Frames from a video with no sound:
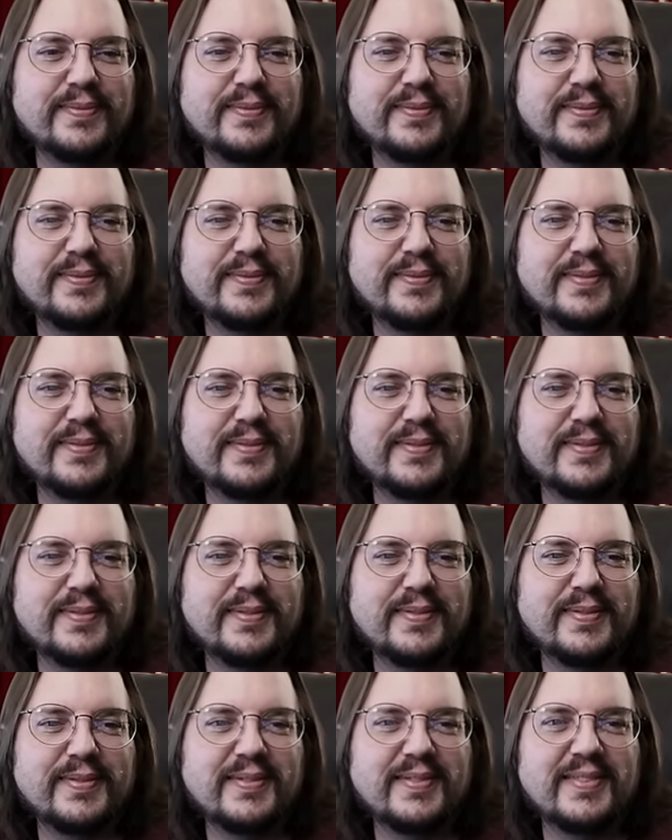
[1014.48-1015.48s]

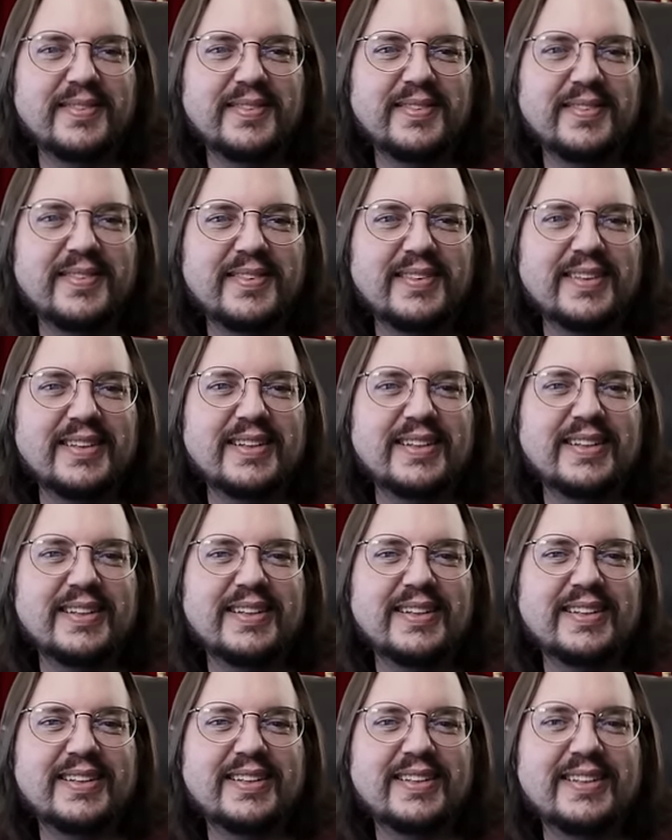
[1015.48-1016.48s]

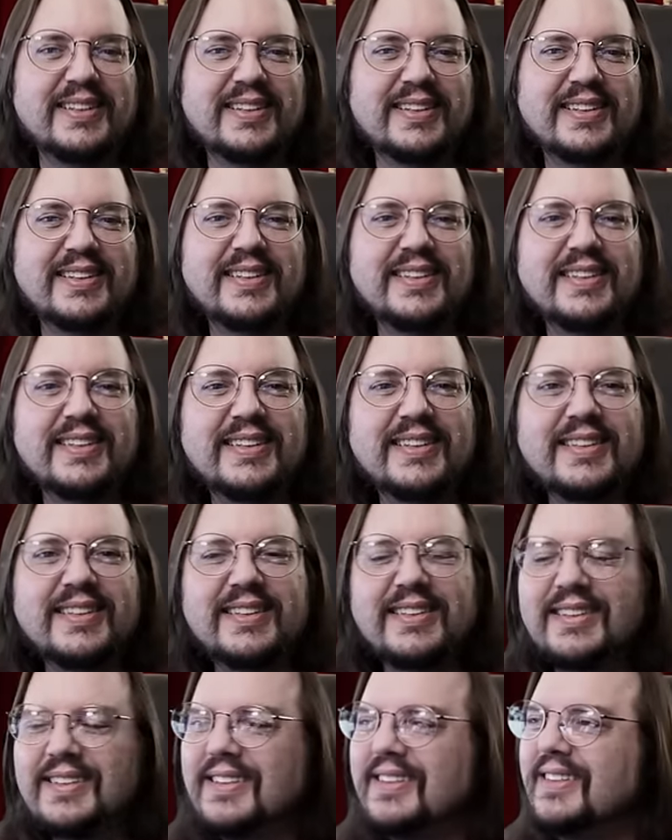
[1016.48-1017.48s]

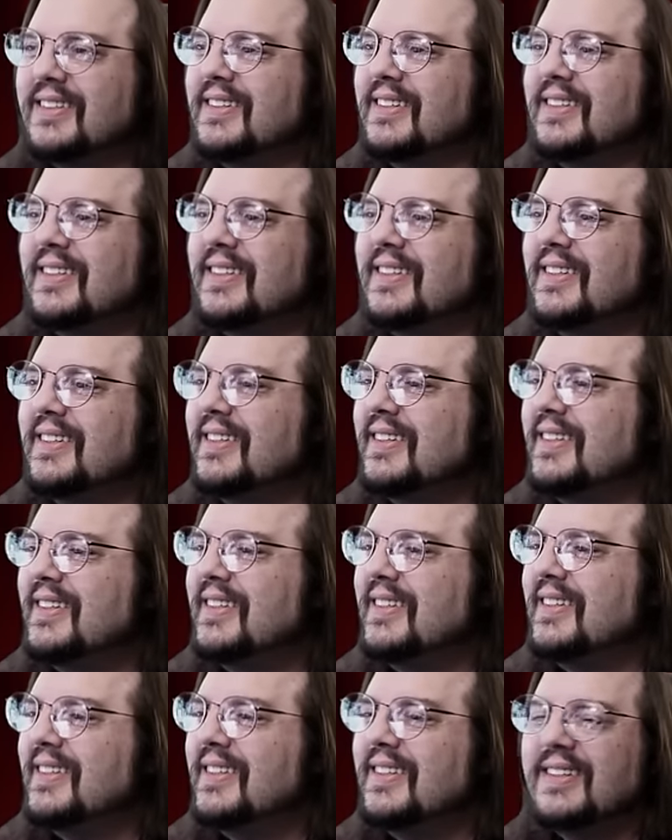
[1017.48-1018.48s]

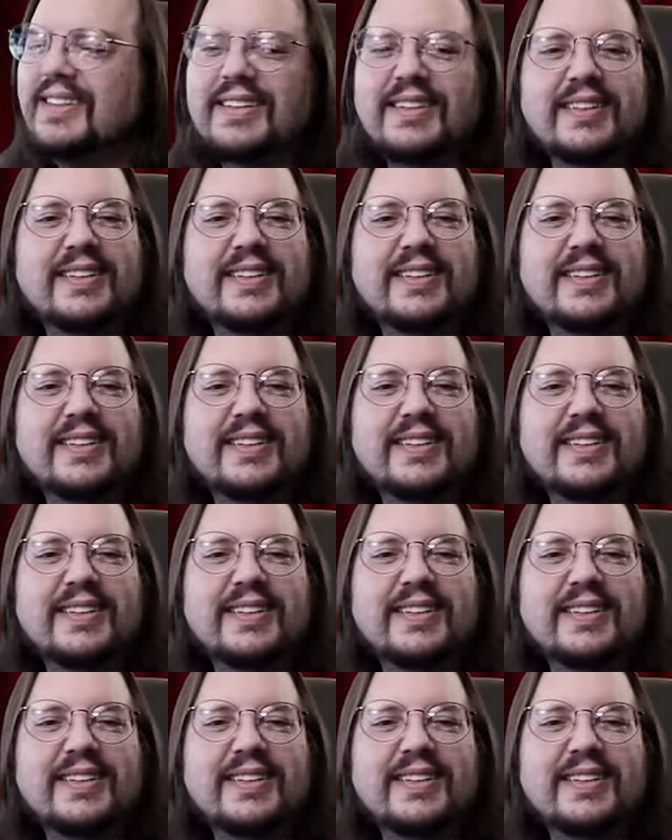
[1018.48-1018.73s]
No words are spoken by the person on screen.